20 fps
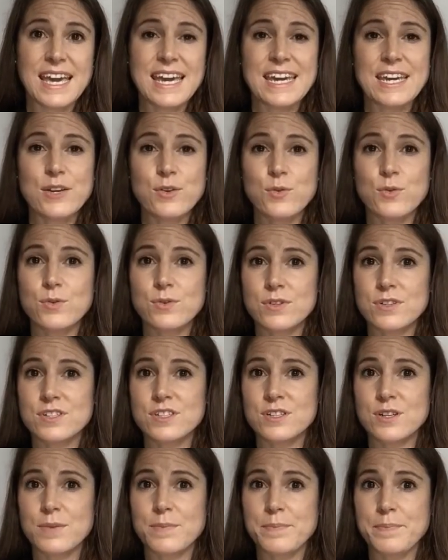in order
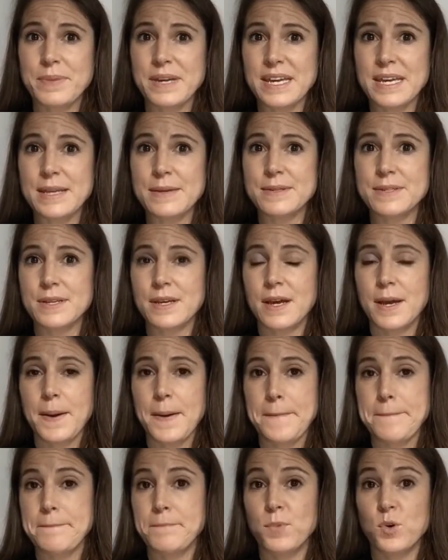to compete
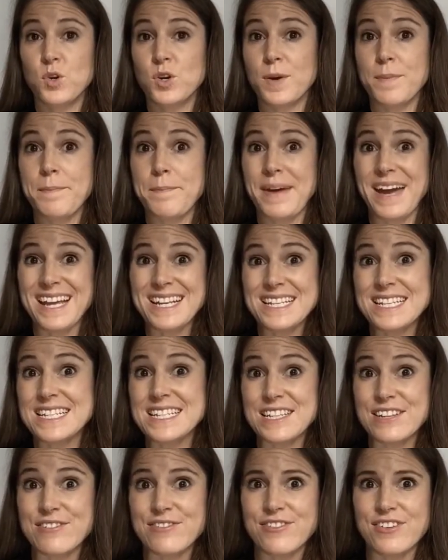more
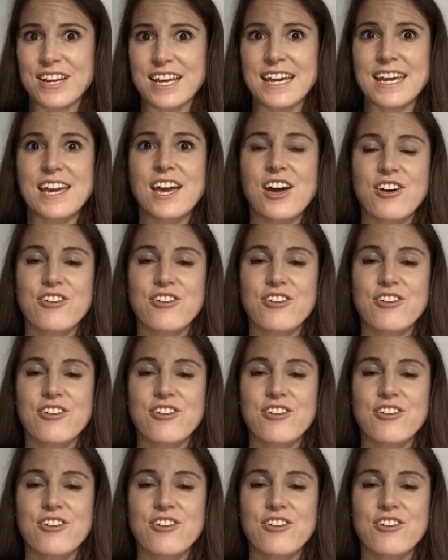competitively